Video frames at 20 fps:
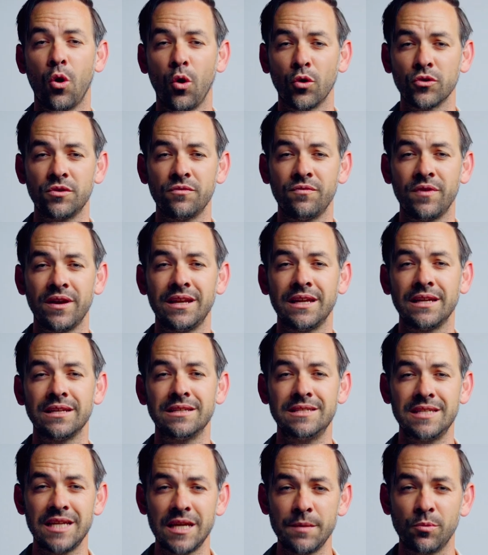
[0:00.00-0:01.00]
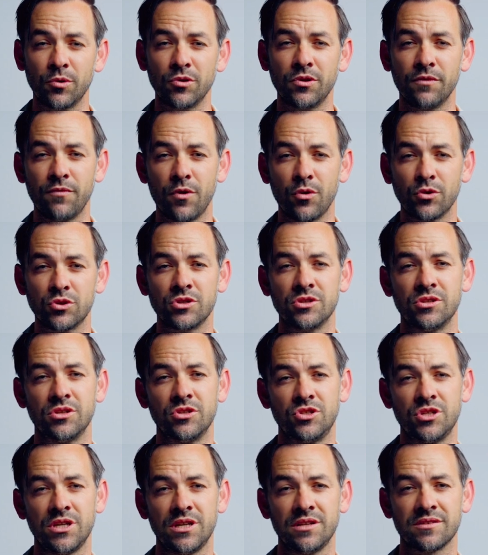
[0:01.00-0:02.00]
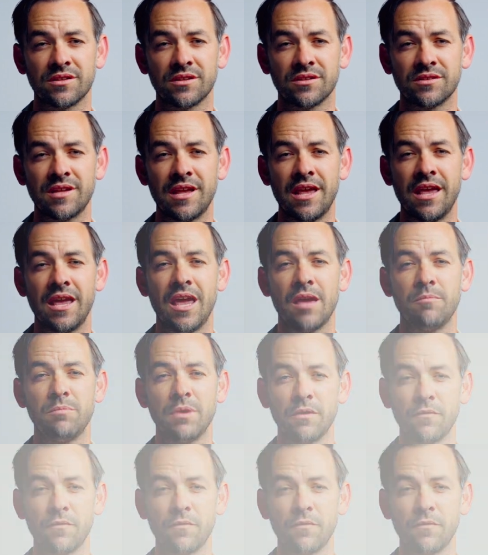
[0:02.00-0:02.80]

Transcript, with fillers: cultivating deeper devotion to Jesus and